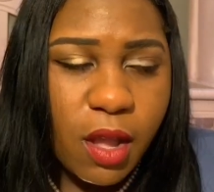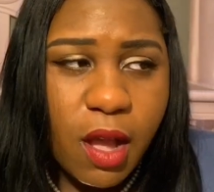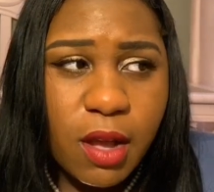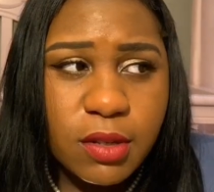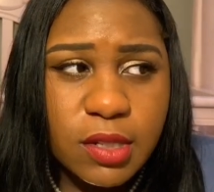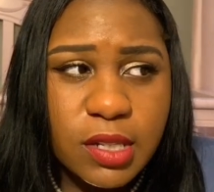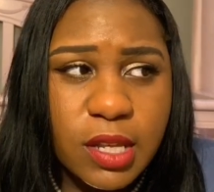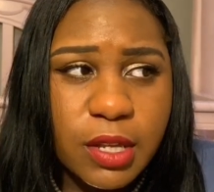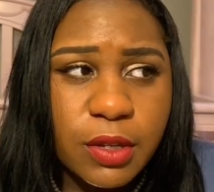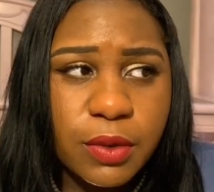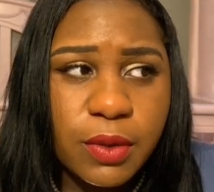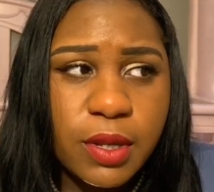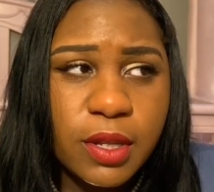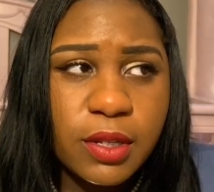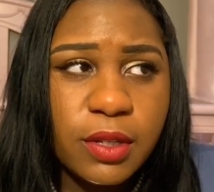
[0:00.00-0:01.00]

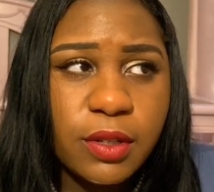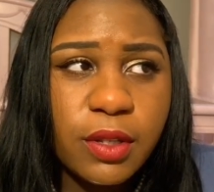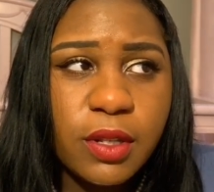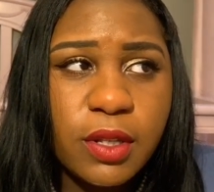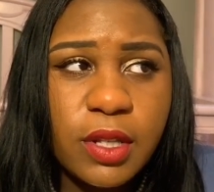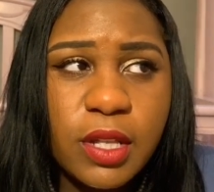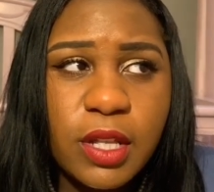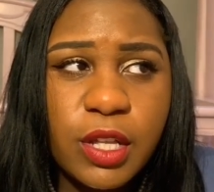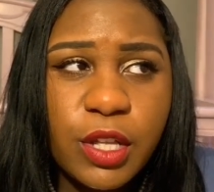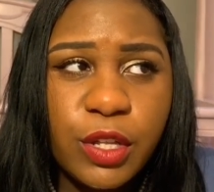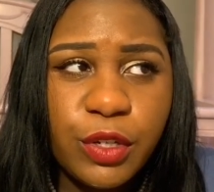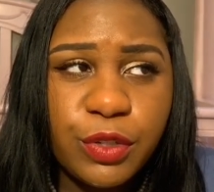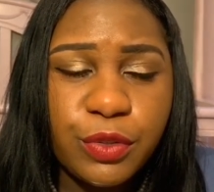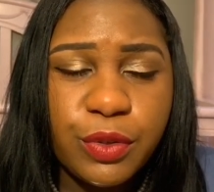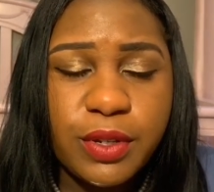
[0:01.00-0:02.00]
Also,
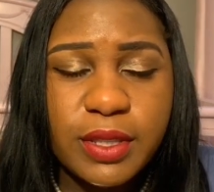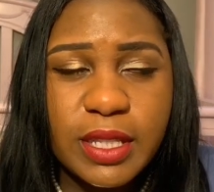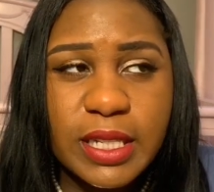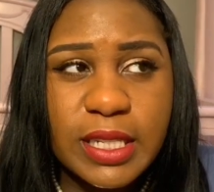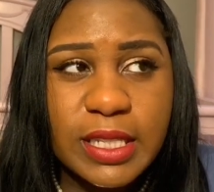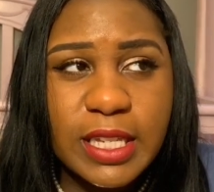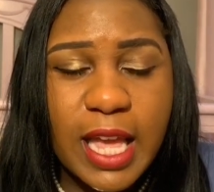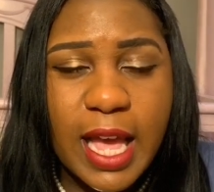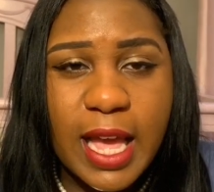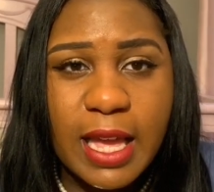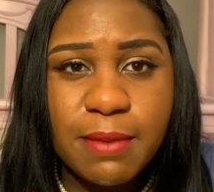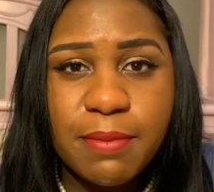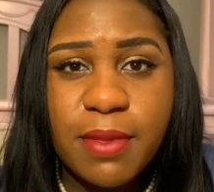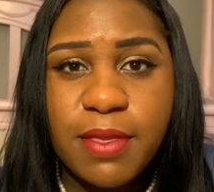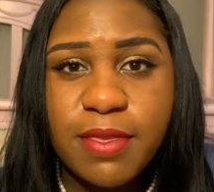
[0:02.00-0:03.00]
during this
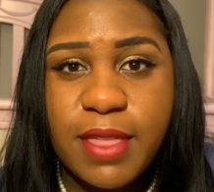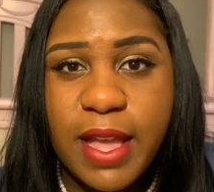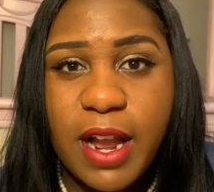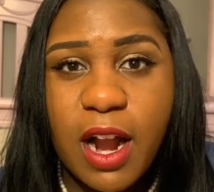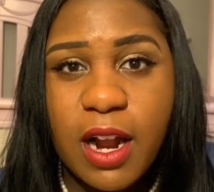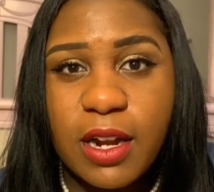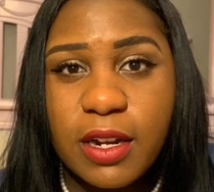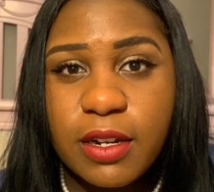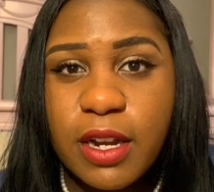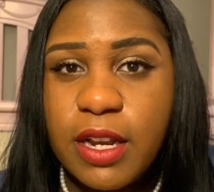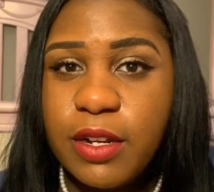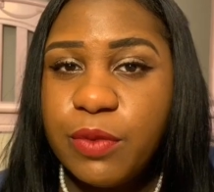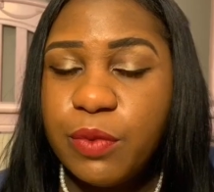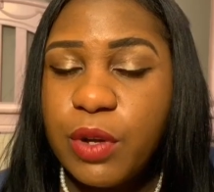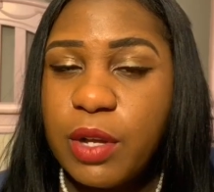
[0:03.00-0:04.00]
time, they are
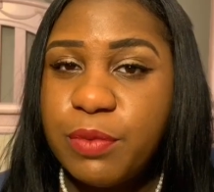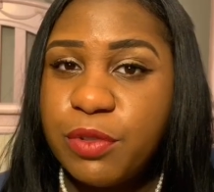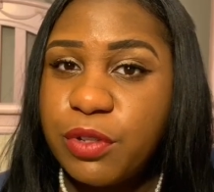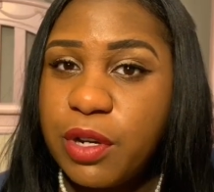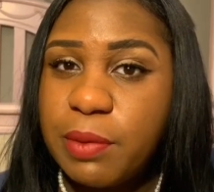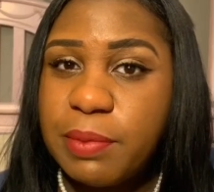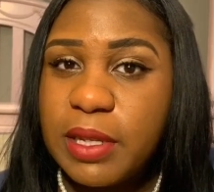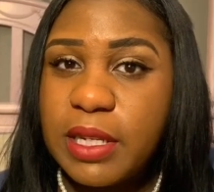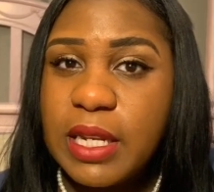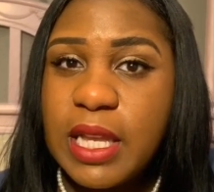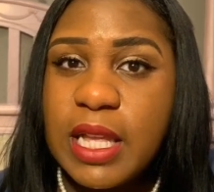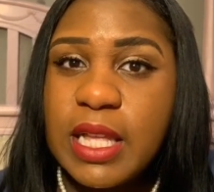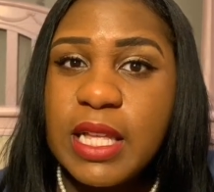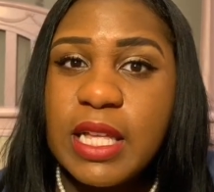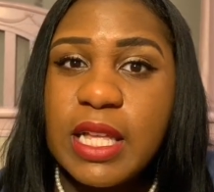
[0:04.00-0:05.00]
absorbing
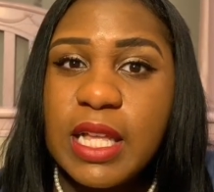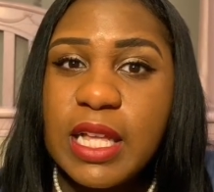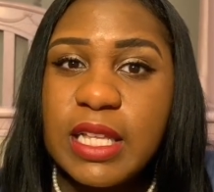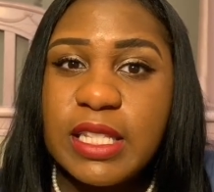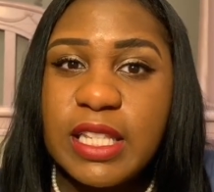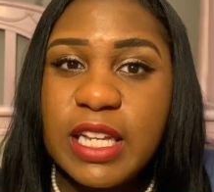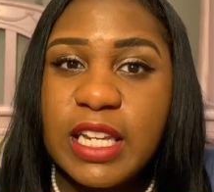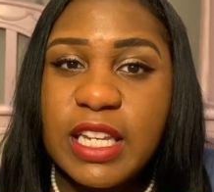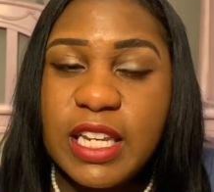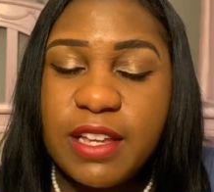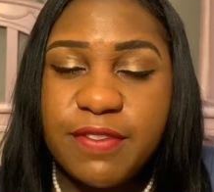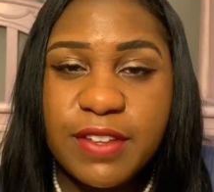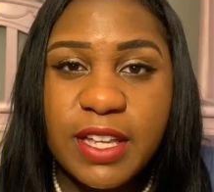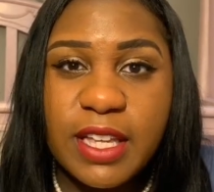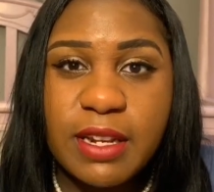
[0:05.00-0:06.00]
a
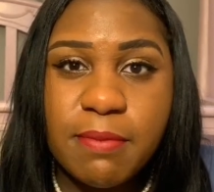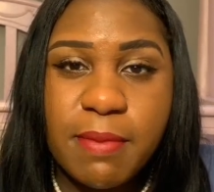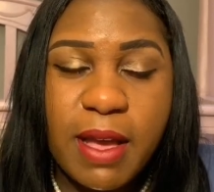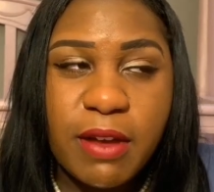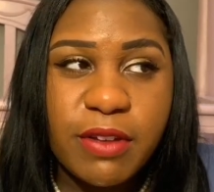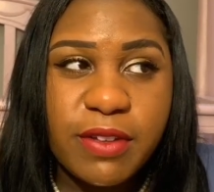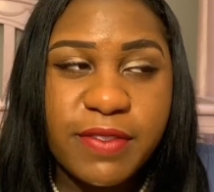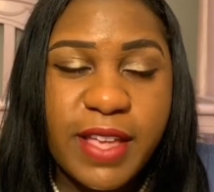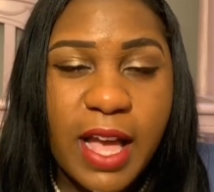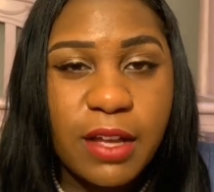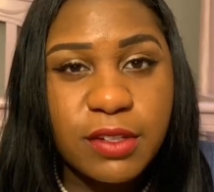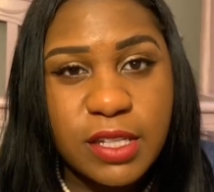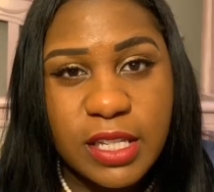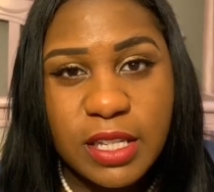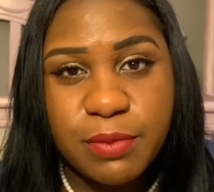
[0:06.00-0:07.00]
significant amount of
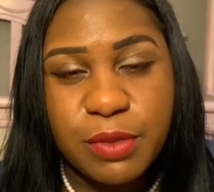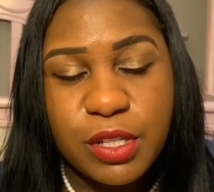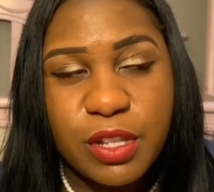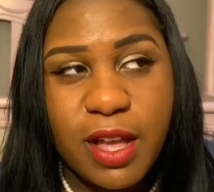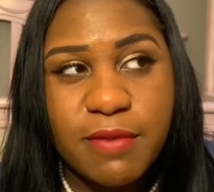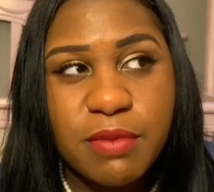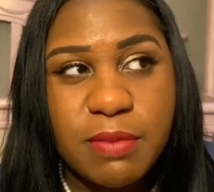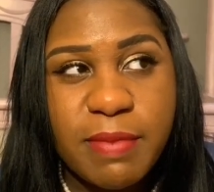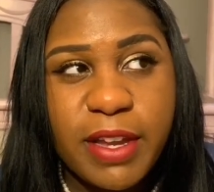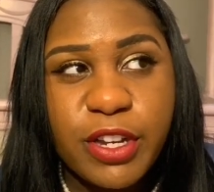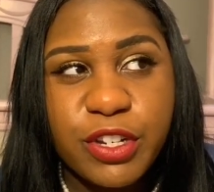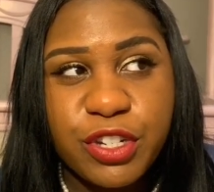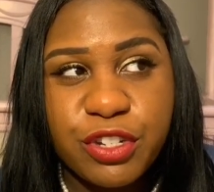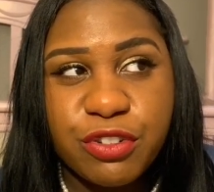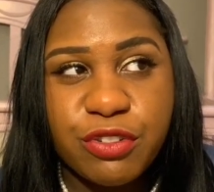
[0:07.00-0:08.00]
calcium. So I've been
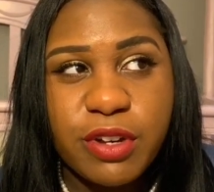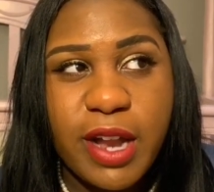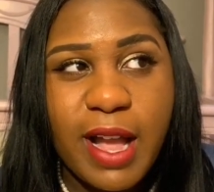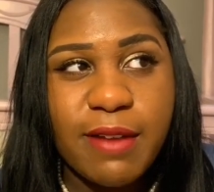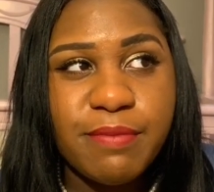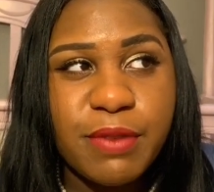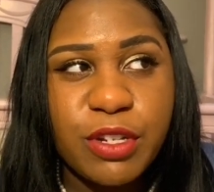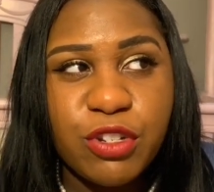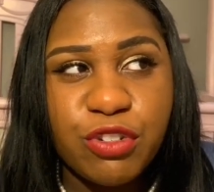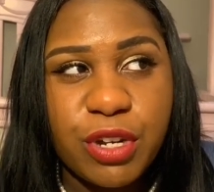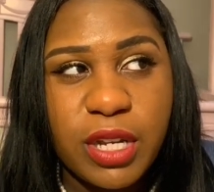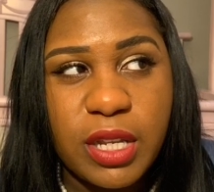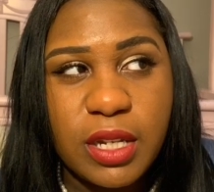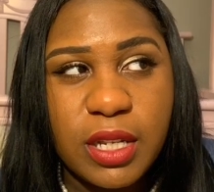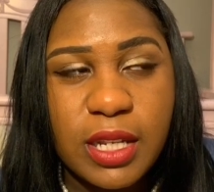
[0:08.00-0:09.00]
making sure I've been
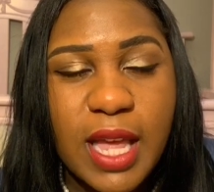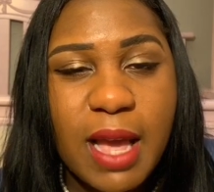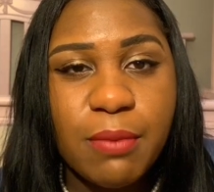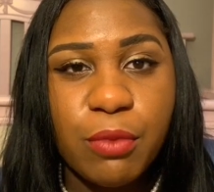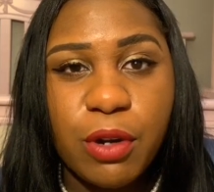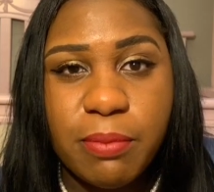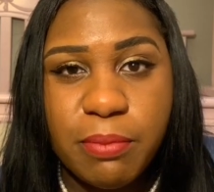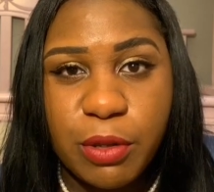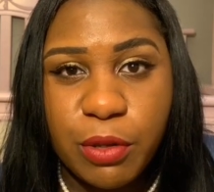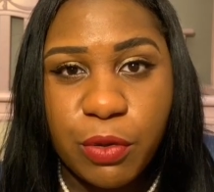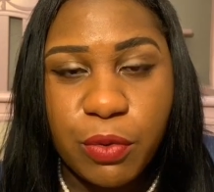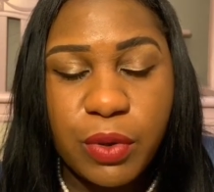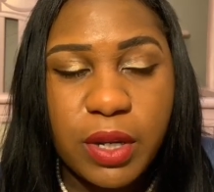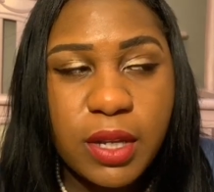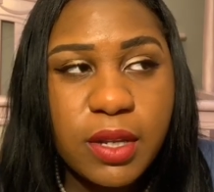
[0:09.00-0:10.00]
drinking a lot more
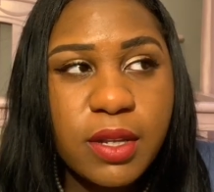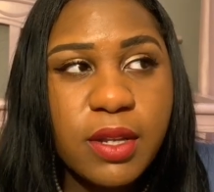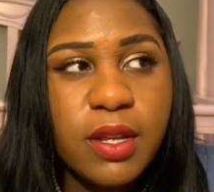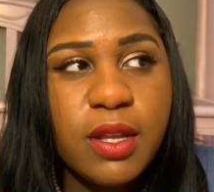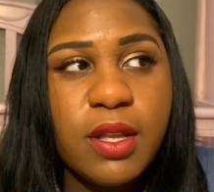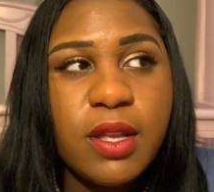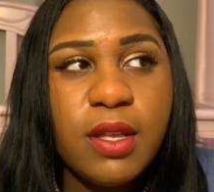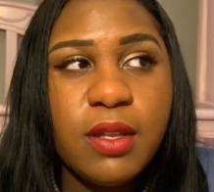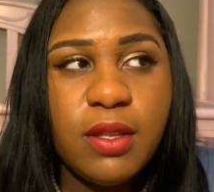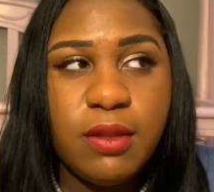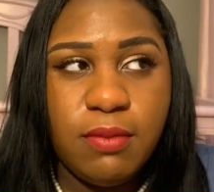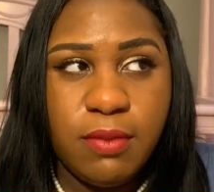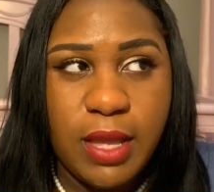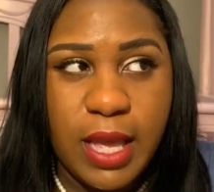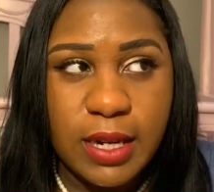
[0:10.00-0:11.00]
milk
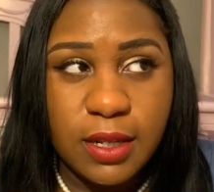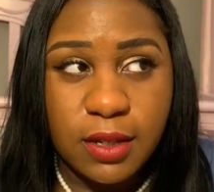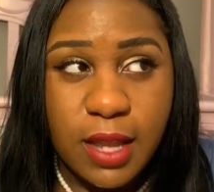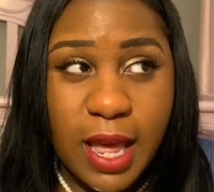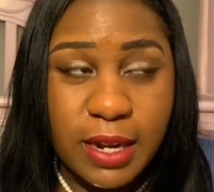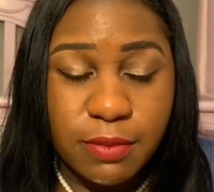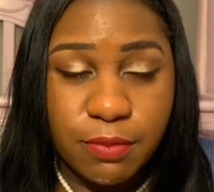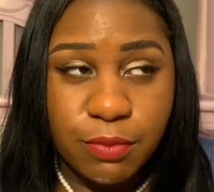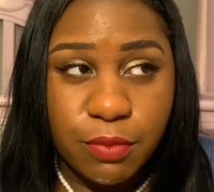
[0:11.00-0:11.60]
and a lot